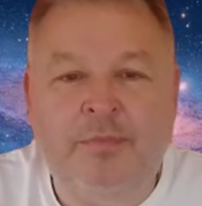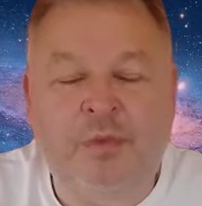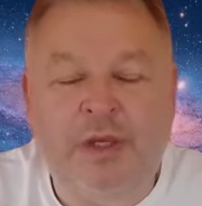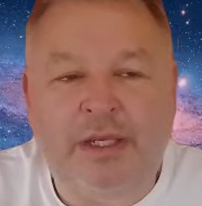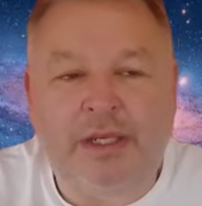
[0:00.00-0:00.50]

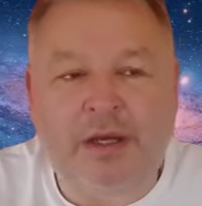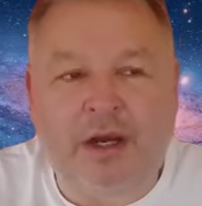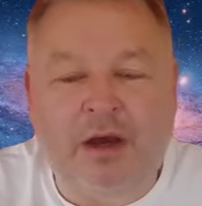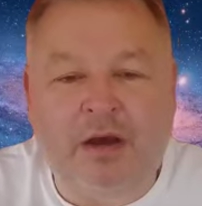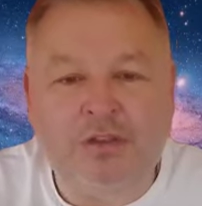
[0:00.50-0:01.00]
but we
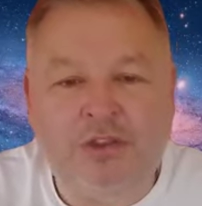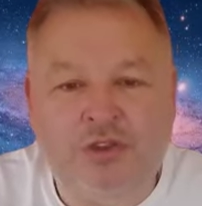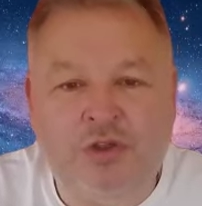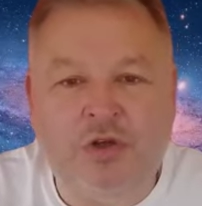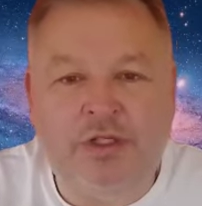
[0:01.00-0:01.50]
are
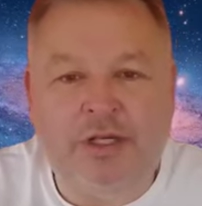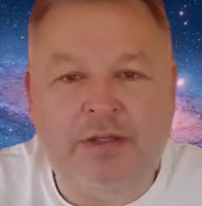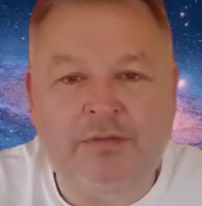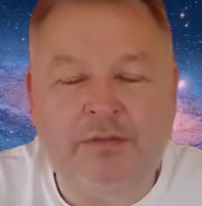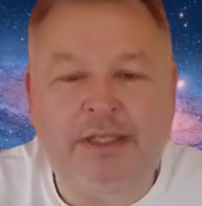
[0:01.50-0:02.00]

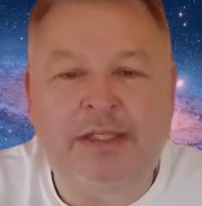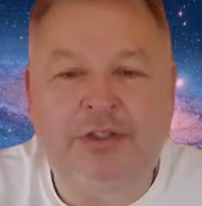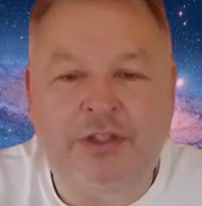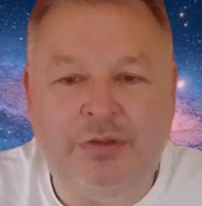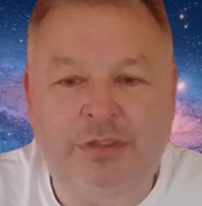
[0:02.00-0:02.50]
stronger in
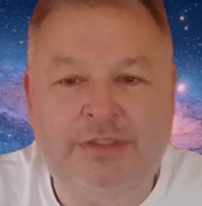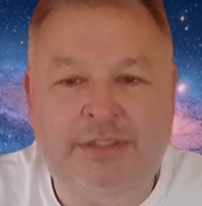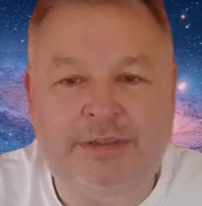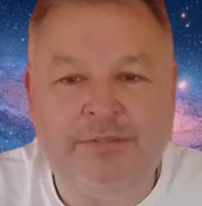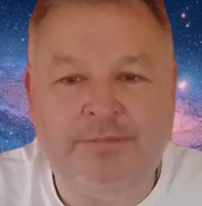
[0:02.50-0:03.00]

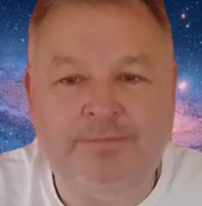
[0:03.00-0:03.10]
unity,